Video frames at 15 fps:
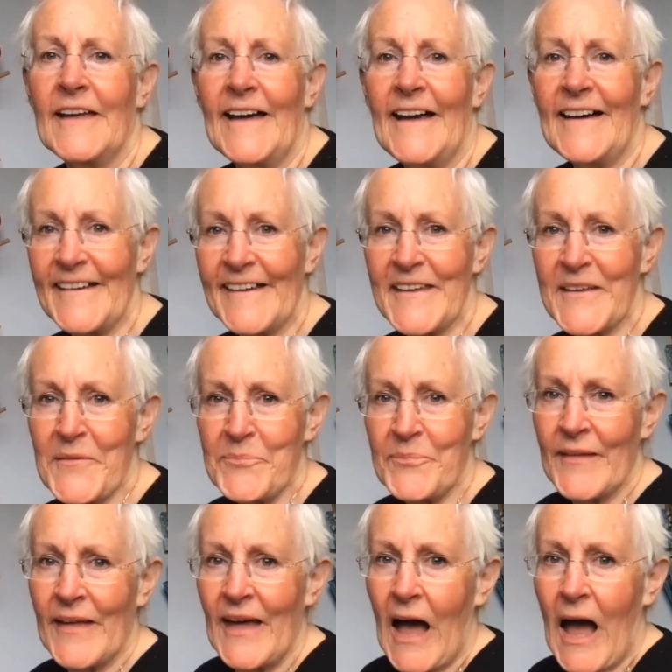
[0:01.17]
Hi,
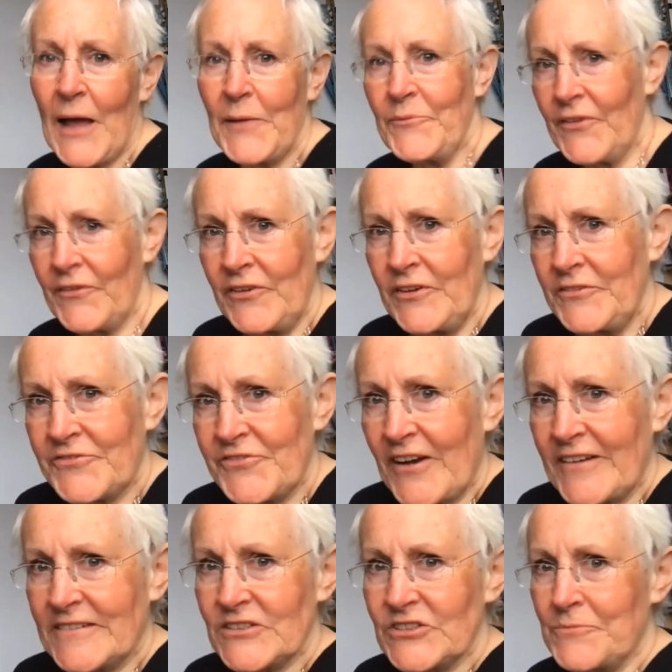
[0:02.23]
I'm Vivian
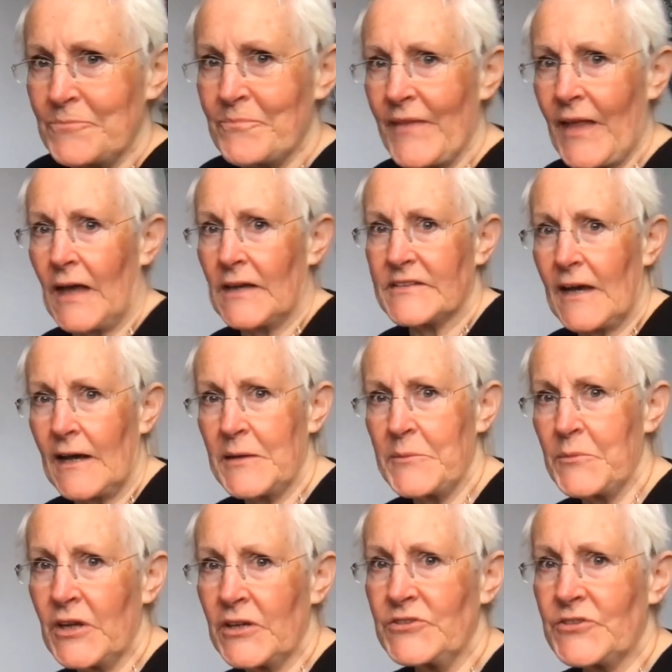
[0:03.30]
French, and I'm
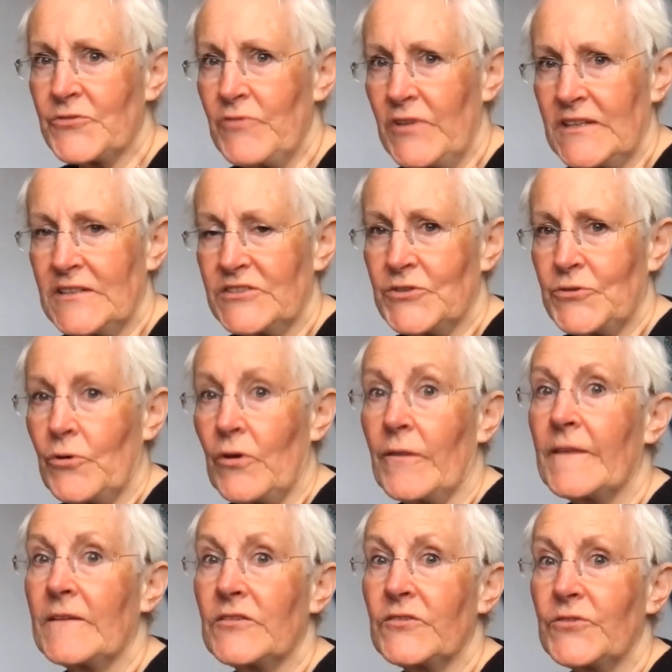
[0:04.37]
going to read you the
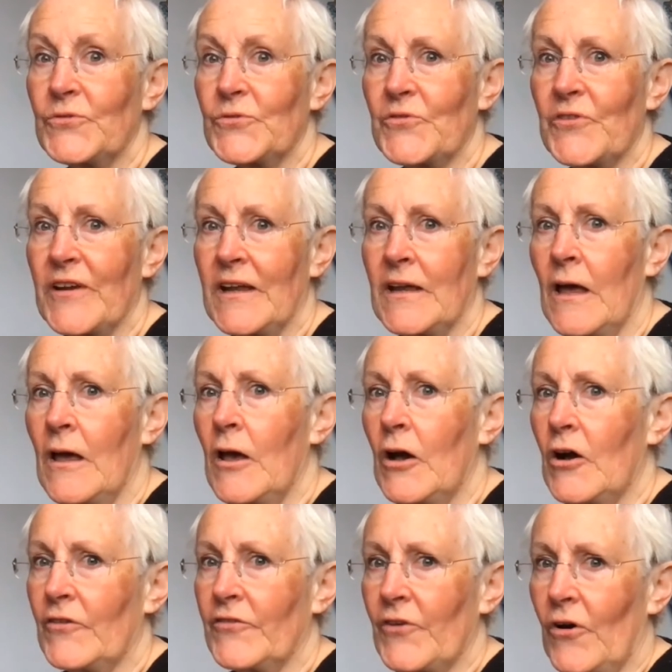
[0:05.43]
story
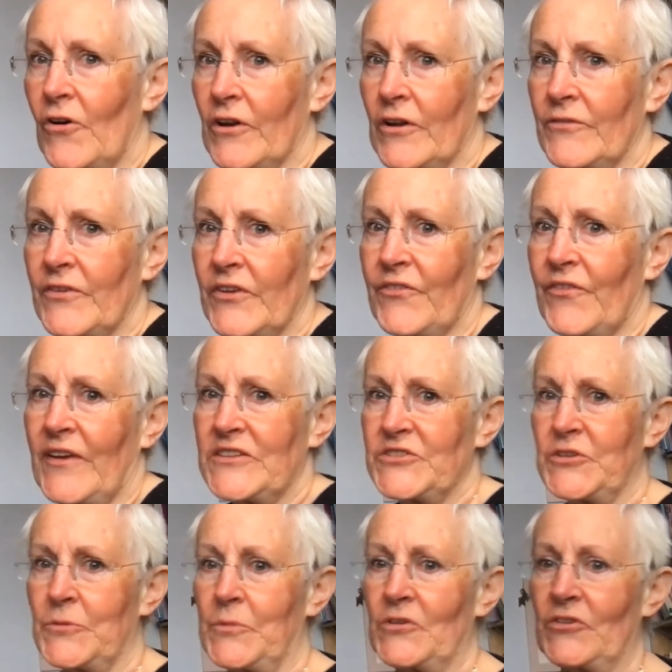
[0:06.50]
of Oliver's
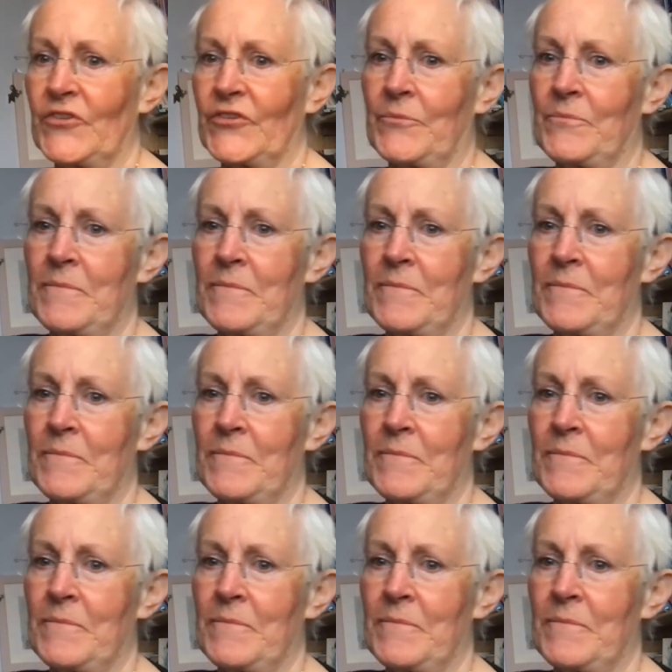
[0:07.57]
Vegetables.